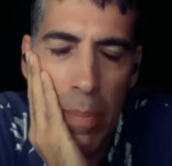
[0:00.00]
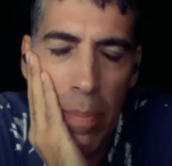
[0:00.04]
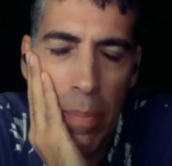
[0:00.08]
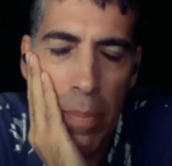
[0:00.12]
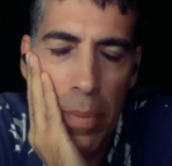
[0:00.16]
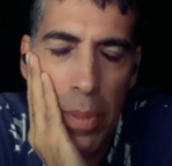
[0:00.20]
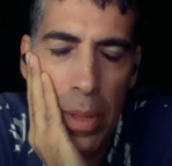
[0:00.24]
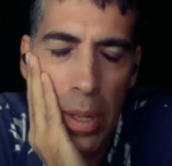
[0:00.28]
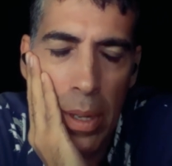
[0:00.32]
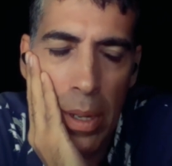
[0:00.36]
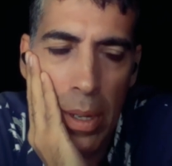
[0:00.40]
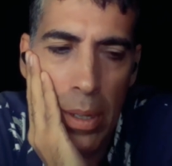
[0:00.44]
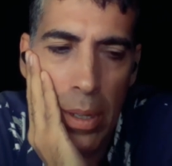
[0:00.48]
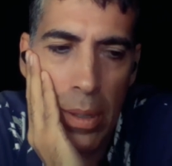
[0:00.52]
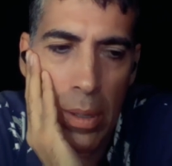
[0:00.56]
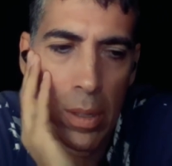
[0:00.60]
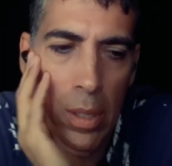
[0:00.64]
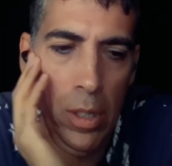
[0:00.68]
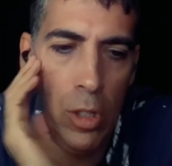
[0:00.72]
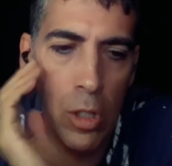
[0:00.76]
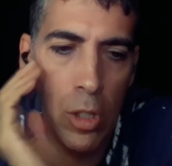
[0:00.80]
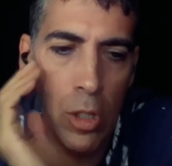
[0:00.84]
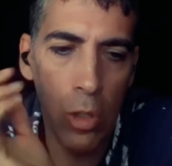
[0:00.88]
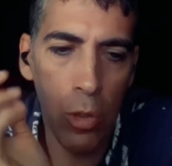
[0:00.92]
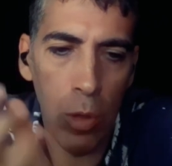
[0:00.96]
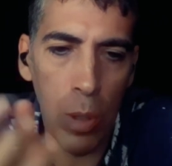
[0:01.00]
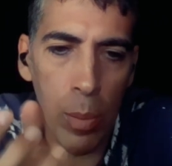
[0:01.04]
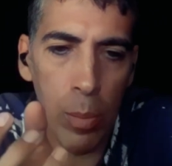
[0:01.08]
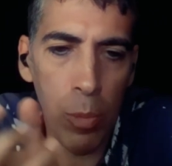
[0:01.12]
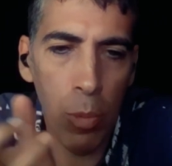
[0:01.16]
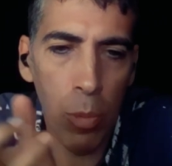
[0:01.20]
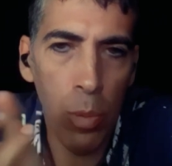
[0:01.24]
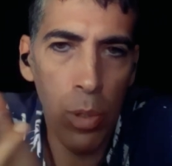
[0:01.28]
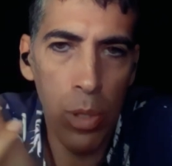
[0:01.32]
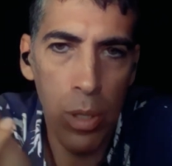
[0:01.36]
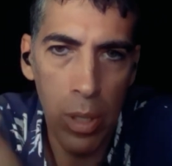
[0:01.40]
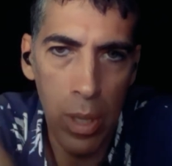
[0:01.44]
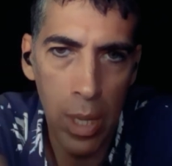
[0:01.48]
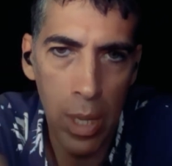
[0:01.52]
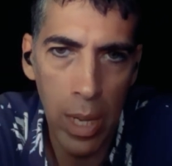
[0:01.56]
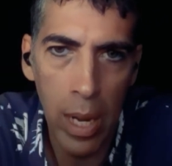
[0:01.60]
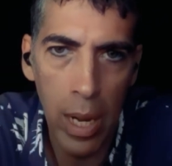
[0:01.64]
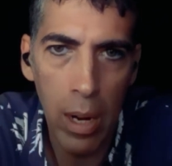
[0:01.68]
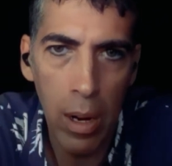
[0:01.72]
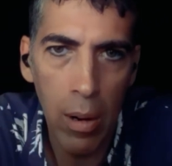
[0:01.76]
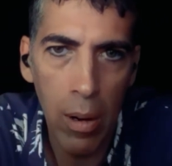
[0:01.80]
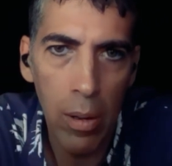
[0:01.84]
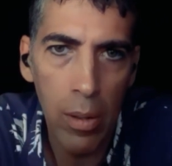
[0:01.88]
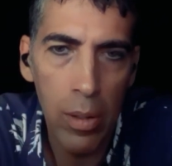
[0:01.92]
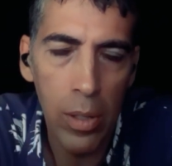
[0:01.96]
the the the script was
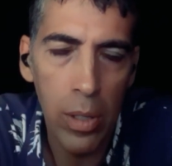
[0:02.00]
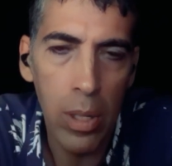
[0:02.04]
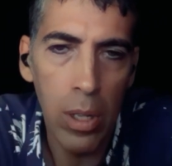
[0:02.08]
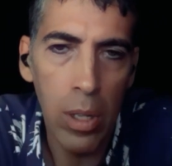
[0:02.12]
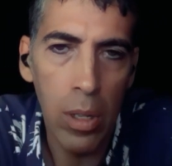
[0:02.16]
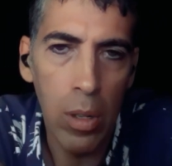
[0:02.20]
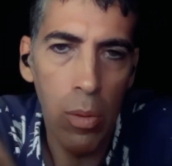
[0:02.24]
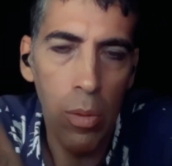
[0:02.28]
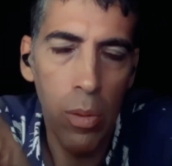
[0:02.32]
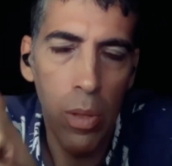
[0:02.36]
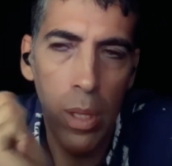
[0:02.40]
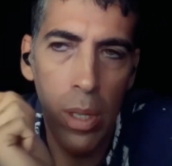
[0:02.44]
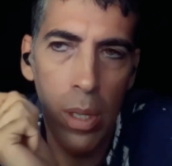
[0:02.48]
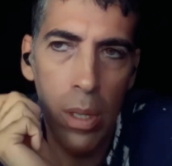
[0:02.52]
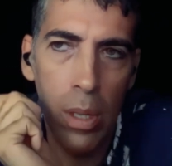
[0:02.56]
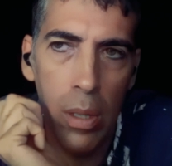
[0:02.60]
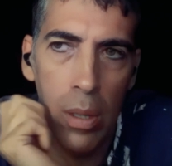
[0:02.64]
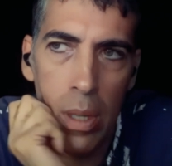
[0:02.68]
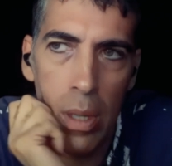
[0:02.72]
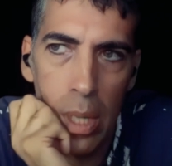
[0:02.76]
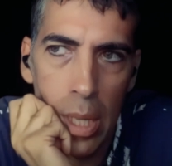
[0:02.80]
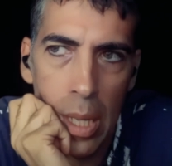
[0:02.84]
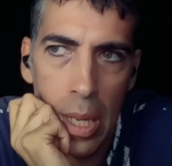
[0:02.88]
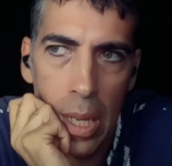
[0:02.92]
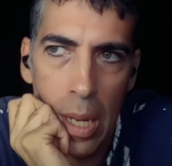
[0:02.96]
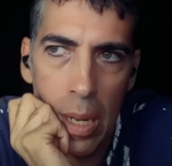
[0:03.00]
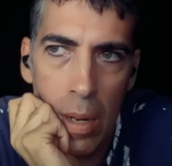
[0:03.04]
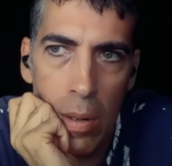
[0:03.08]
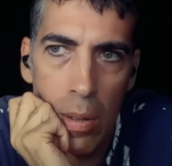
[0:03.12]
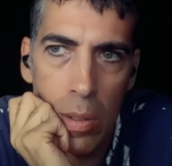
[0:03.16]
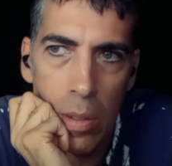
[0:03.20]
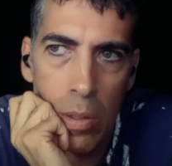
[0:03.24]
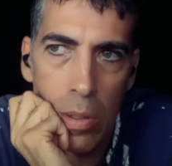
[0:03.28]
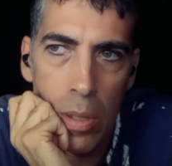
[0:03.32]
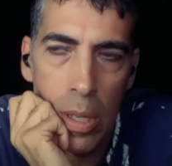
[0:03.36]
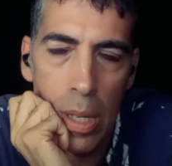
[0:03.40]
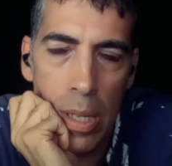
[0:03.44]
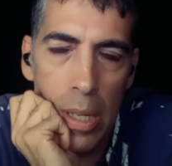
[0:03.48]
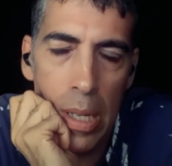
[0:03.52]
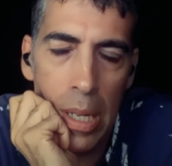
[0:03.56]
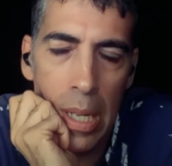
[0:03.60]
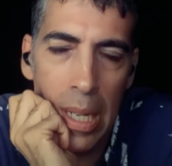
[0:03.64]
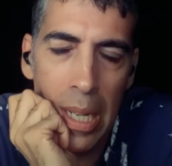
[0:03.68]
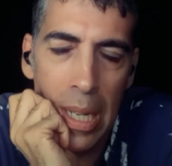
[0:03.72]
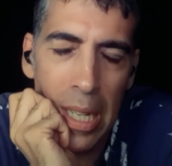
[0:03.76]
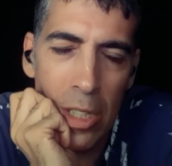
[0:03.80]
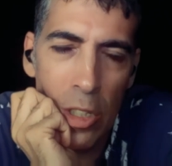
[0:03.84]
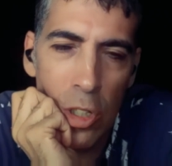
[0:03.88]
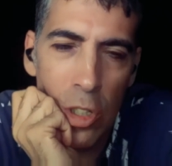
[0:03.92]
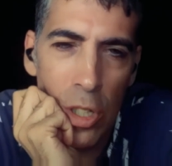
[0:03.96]
there you know the the characters i
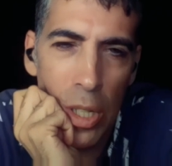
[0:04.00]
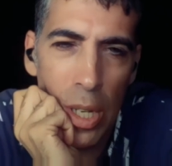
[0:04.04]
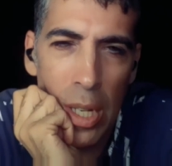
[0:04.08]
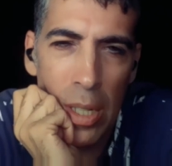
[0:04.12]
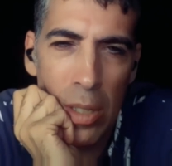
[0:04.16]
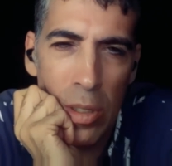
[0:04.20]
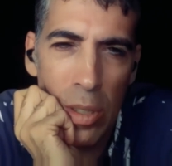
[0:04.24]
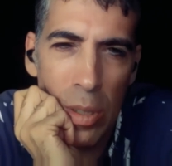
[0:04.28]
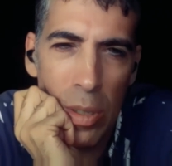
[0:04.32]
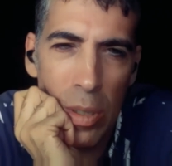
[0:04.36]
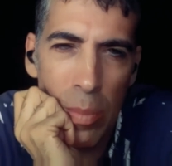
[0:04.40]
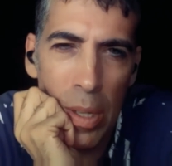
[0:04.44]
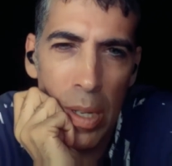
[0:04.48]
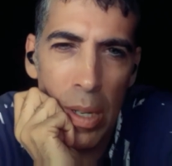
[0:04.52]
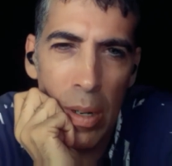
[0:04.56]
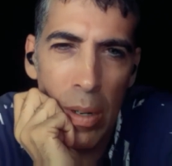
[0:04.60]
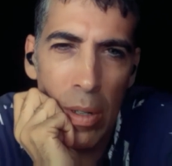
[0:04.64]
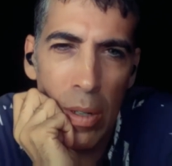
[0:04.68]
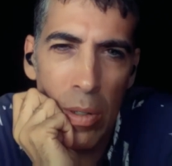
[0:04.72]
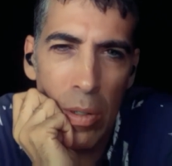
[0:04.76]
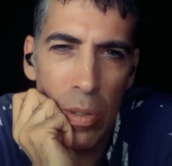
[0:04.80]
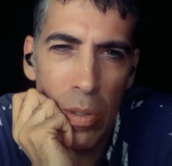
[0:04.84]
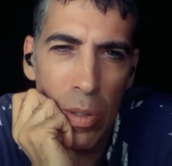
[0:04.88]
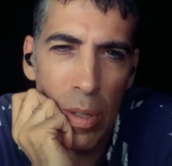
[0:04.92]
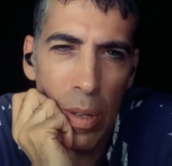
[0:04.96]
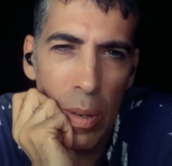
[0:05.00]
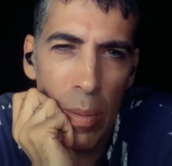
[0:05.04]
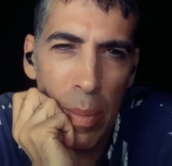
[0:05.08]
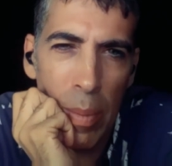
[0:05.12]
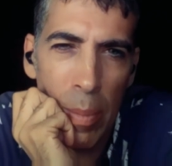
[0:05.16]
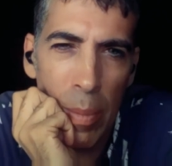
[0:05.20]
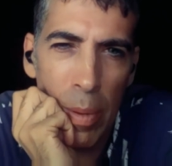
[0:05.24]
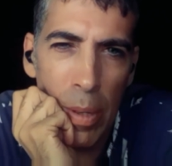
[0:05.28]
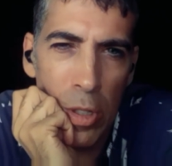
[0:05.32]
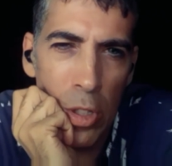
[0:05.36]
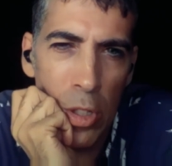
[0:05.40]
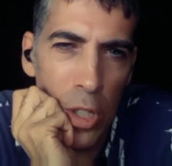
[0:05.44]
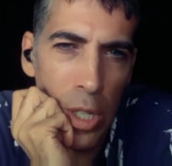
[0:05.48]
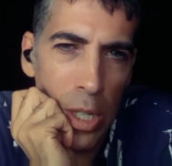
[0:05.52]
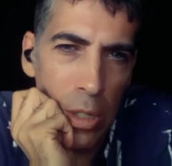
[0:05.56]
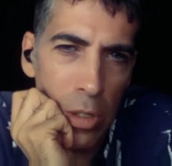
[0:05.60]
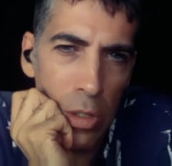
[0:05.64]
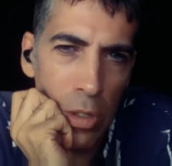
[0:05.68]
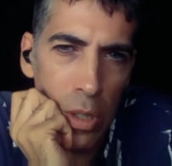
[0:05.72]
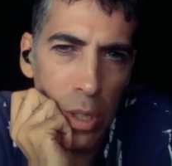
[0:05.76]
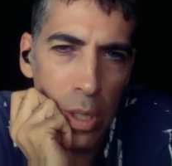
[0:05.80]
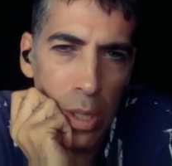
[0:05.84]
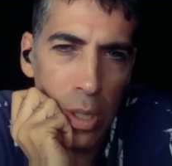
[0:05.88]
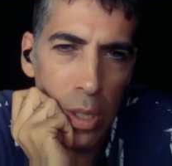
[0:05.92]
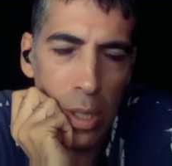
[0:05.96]
like i changed some characters i remember i
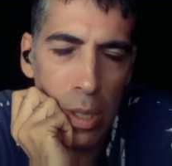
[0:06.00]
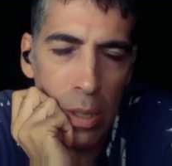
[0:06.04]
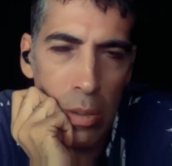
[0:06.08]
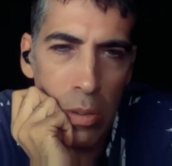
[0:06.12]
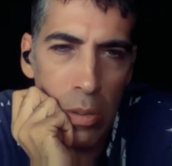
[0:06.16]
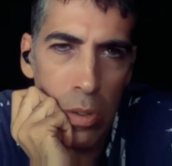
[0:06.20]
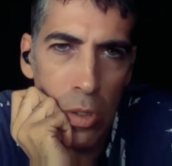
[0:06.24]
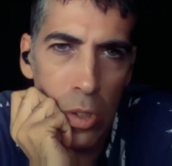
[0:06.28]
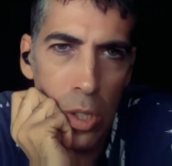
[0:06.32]
changed like